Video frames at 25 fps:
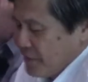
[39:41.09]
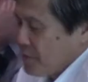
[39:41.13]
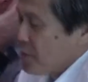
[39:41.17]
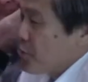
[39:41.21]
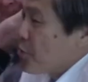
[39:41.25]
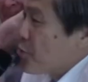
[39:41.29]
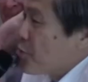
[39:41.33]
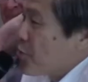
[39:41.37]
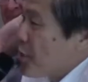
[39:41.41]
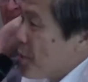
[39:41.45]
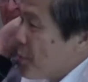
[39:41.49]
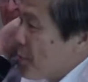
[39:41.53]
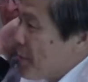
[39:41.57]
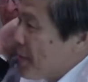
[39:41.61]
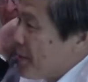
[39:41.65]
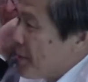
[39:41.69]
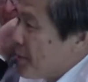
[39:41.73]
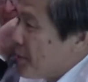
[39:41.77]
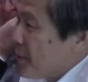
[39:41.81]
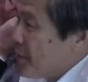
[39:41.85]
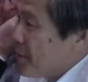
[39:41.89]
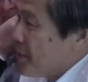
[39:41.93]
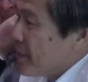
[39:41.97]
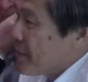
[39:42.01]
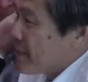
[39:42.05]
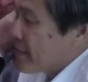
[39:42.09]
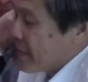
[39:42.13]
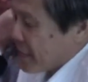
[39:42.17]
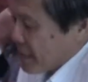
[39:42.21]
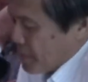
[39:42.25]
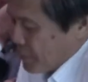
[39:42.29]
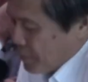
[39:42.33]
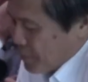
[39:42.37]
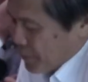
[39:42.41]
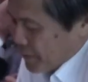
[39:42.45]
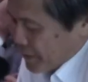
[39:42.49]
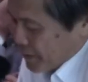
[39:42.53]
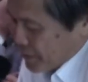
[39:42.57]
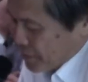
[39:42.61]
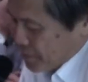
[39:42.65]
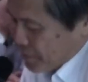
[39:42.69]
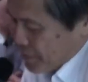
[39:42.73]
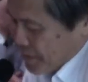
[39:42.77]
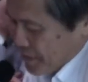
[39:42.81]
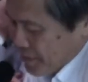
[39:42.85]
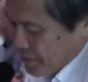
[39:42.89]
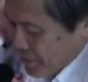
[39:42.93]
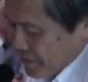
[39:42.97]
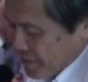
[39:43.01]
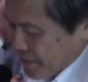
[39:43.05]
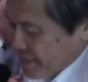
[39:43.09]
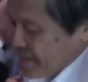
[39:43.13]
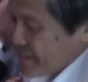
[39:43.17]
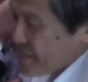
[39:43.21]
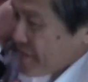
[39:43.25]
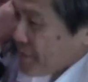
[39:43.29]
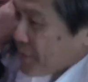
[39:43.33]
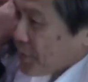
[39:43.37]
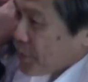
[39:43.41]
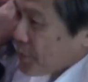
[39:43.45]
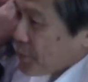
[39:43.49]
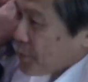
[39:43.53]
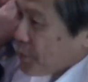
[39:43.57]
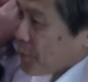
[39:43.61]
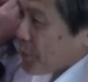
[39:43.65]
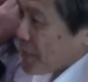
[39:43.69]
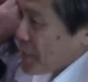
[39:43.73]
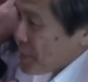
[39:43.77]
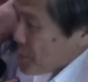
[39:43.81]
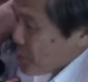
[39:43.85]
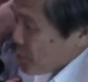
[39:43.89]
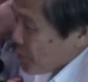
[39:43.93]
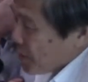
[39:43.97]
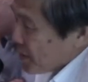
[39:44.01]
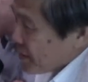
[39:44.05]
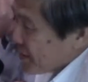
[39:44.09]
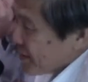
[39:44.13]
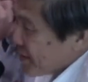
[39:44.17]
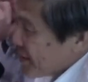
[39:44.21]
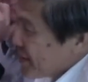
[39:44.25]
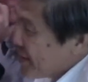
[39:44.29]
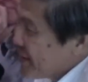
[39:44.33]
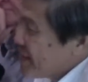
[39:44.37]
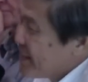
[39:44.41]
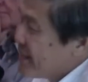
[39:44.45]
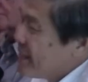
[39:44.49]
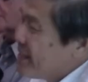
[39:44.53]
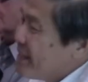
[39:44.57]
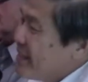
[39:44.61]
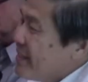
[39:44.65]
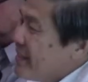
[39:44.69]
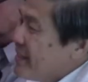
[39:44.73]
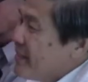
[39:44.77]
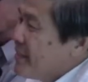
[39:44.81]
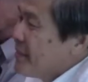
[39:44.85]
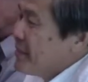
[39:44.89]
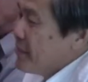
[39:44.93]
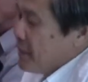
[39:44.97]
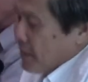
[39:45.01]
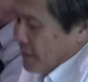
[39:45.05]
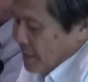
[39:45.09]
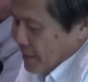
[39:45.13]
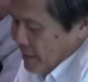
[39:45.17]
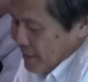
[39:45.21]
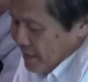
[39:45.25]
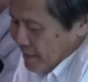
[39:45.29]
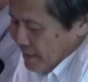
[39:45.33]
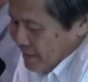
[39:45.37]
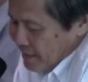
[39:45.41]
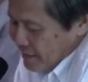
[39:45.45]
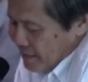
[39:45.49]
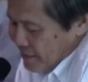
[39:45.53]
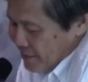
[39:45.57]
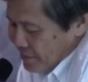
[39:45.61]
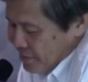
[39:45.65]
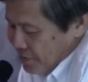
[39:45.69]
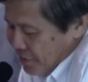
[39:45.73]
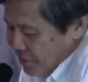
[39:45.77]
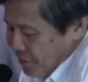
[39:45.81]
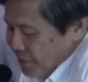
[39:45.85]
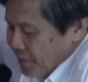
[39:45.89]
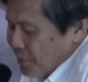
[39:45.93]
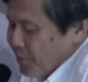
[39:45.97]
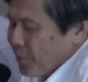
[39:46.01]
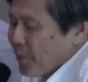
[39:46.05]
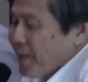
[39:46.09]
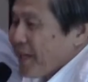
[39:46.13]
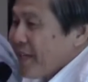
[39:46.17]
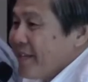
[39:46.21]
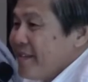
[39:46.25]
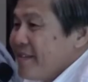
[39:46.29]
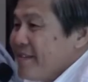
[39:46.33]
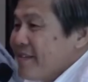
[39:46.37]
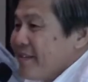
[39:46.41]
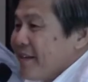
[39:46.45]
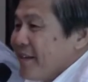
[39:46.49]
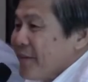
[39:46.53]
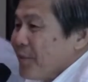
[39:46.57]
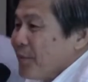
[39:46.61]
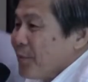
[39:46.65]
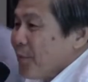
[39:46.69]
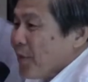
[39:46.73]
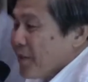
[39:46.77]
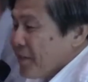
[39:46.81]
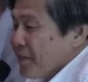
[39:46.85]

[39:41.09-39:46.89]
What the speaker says: to share with you the Singapore experience on wastewater. solid waste, and